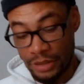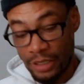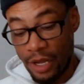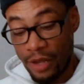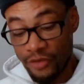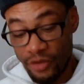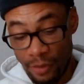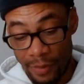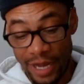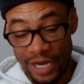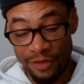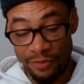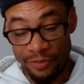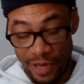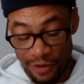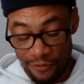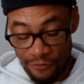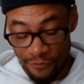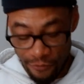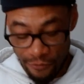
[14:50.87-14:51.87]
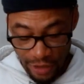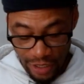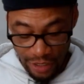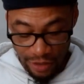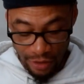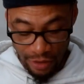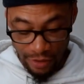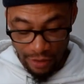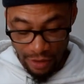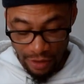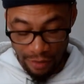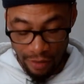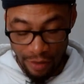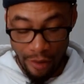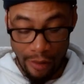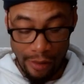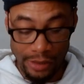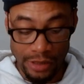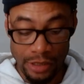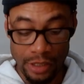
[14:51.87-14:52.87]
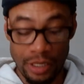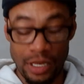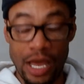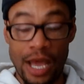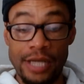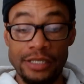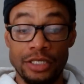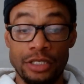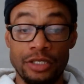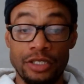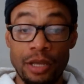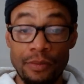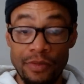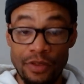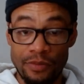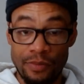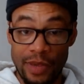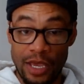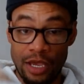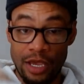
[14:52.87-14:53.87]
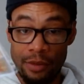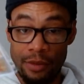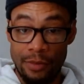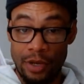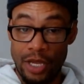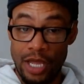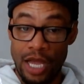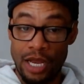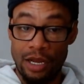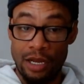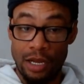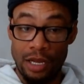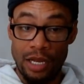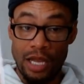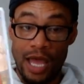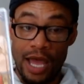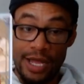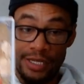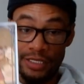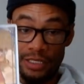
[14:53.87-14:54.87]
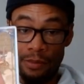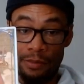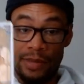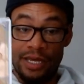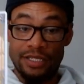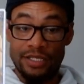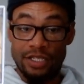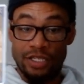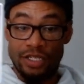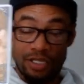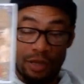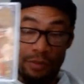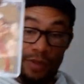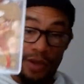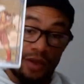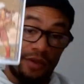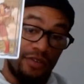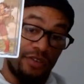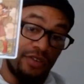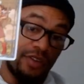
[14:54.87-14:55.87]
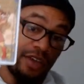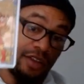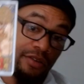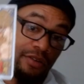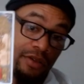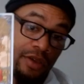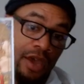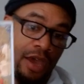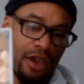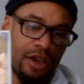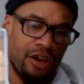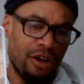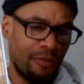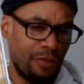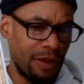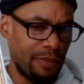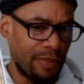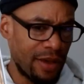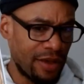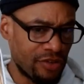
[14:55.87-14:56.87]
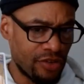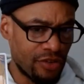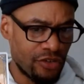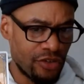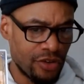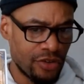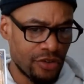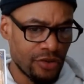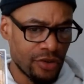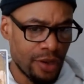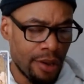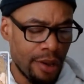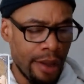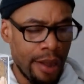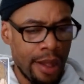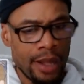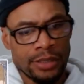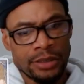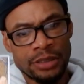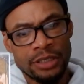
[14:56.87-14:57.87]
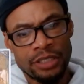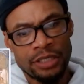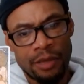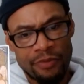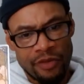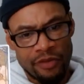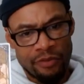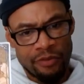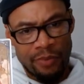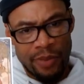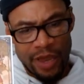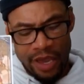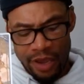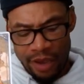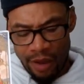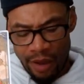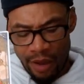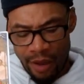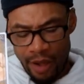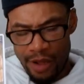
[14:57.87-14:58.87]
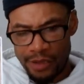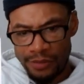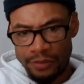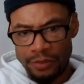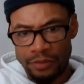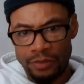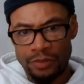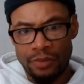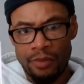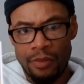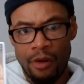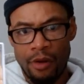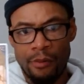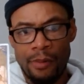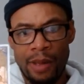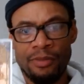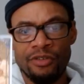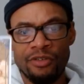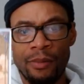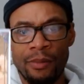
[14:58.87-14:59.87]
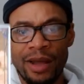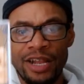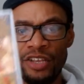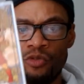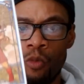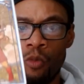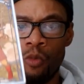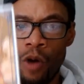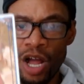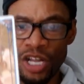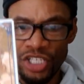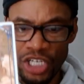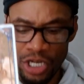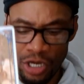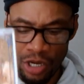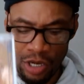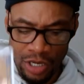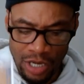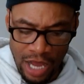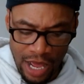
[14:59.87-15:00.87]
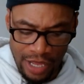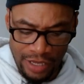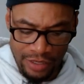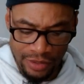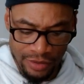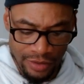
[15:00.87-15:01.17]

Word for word: somebody's being freed uh, uh, online. So something's being communicated online. Some messages are being sent. Could be messages. Something's being, uh, or maybe somebody's watching online.